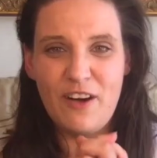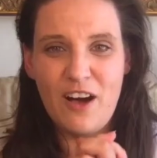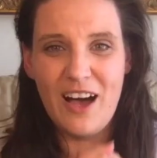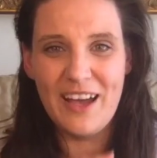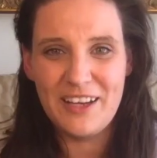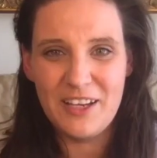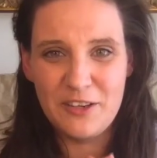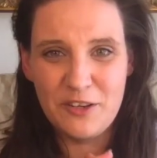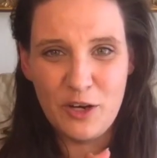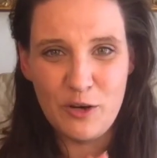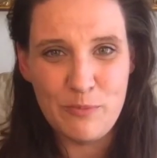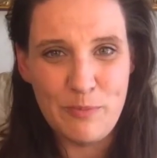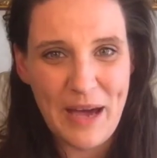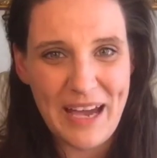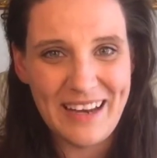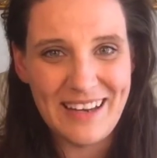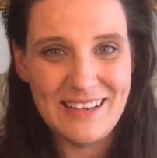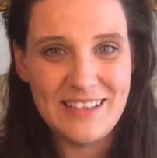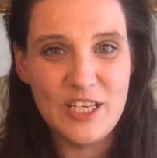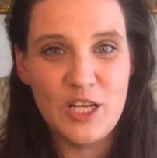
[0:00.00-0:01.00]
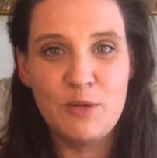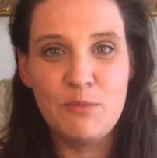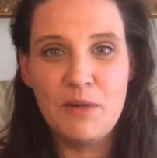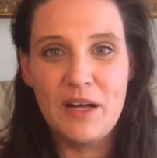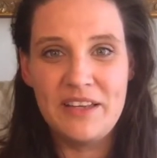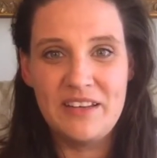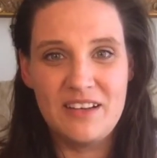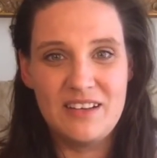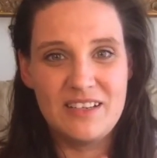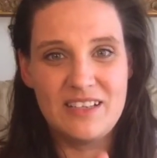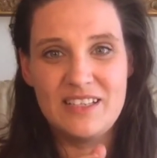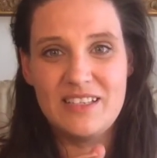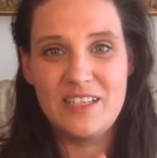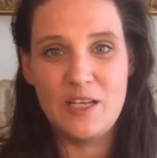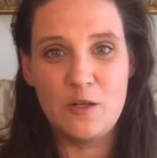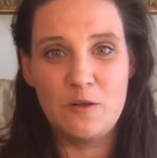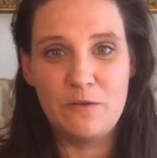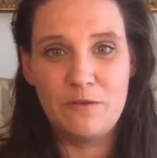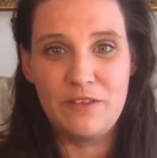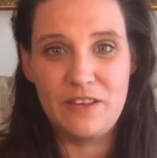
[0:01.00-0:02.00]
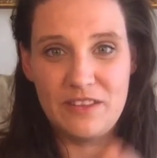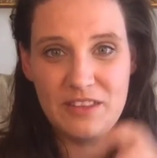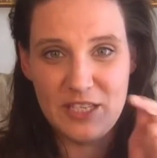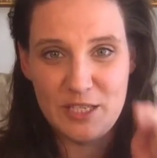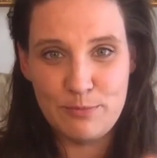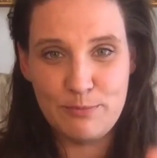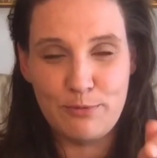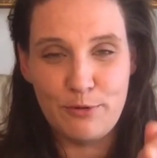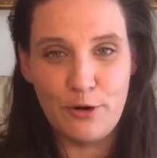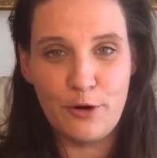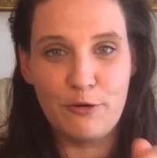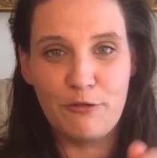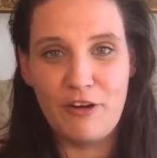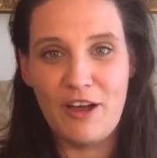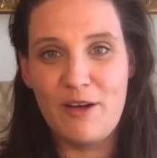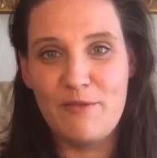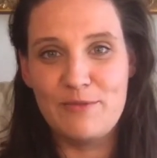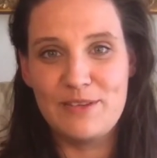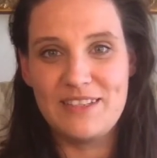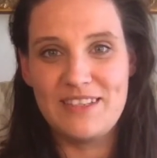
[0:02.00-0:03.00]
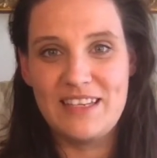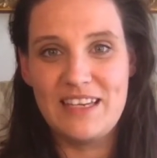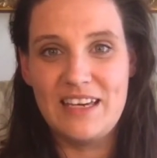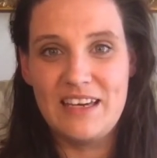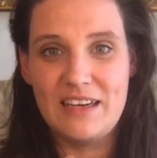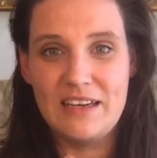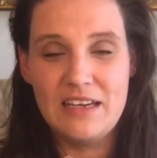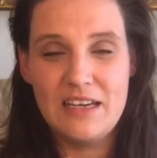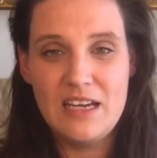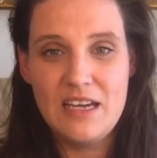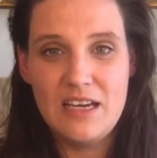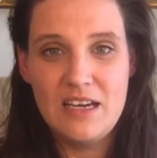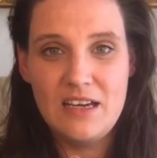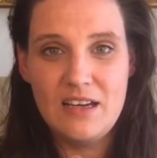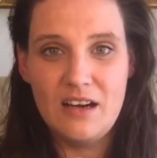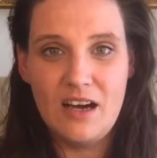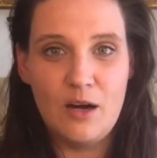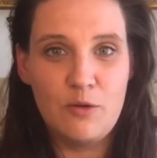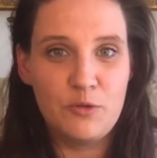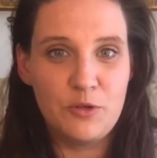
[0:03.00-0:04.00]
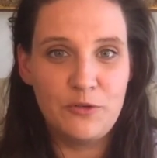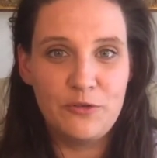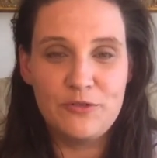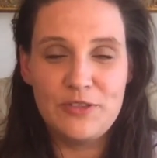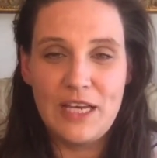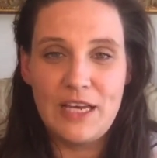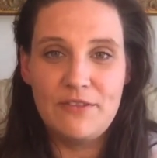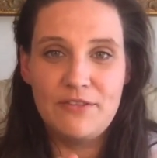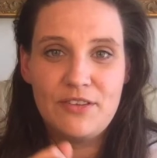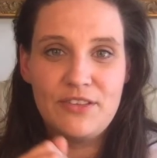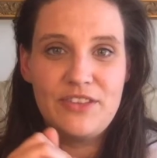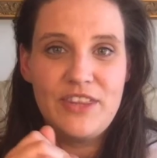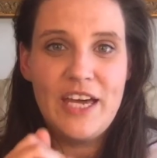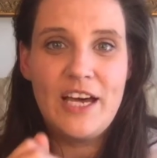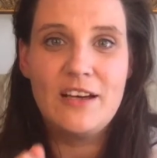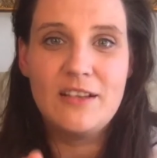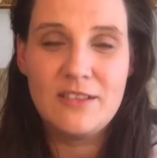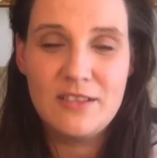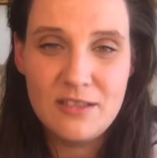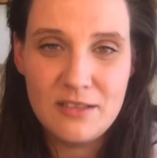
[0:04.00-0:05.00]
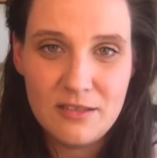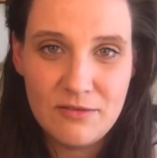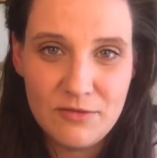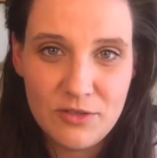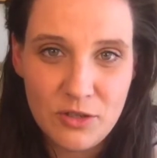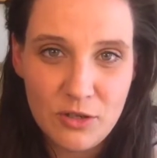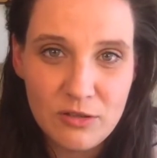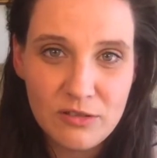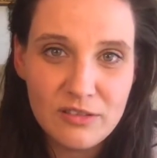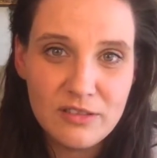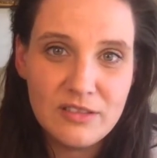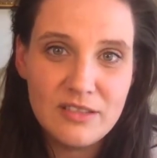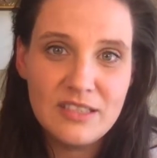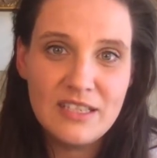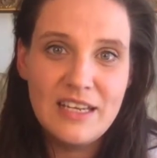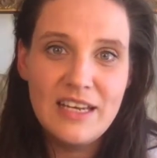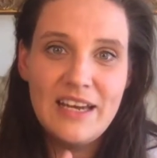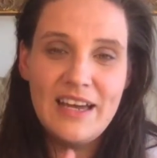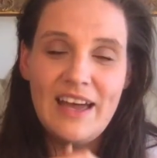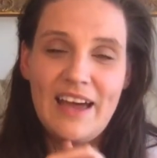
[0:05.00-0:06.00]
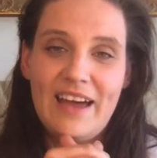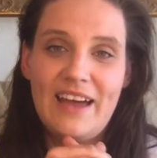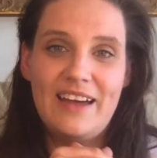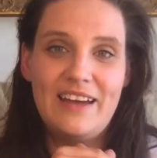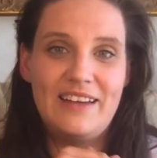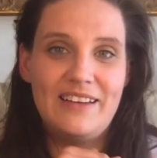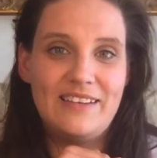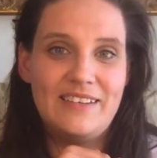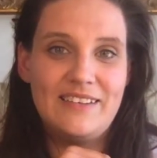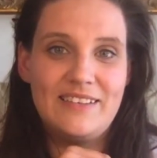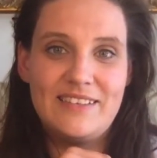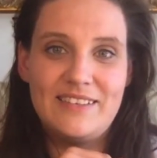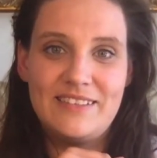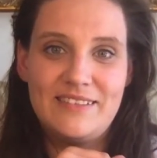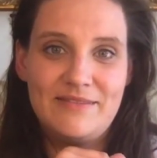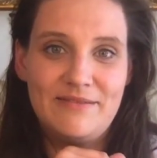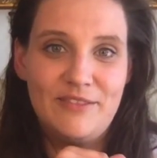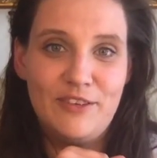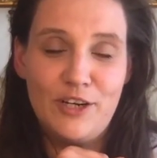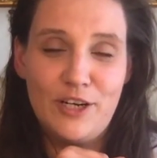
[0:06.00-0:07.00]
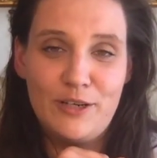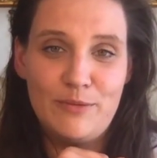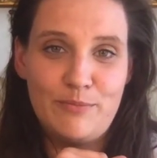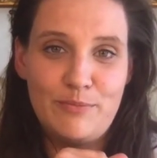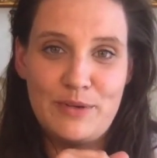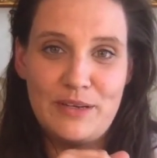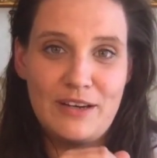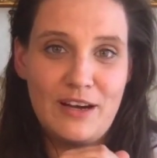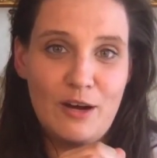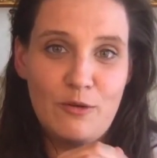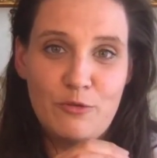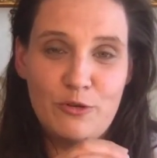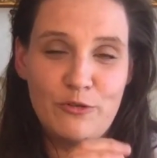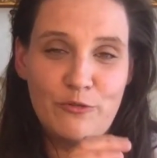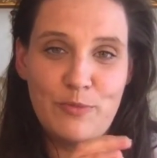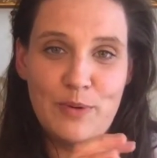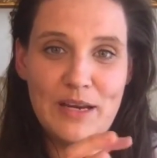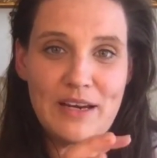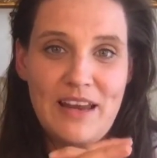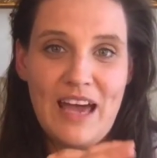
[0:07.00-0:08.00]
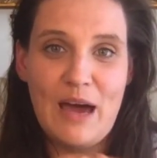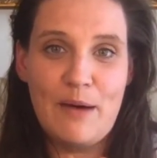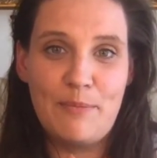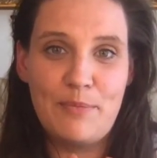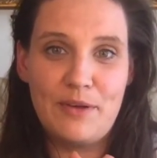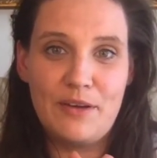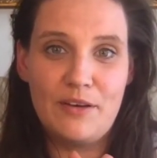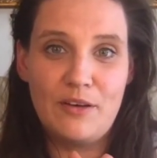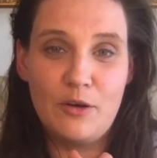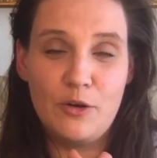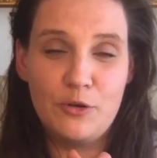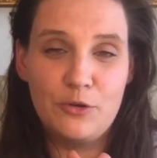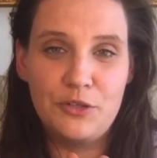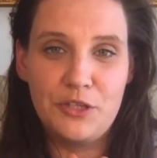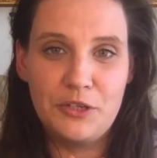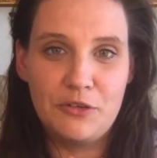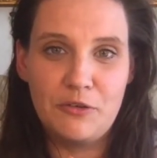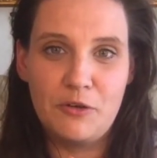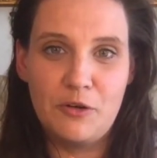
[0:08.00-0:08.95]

I could go back and tell my younger self this program was there. I would have saved thousands of dollars and I would have been happier earlier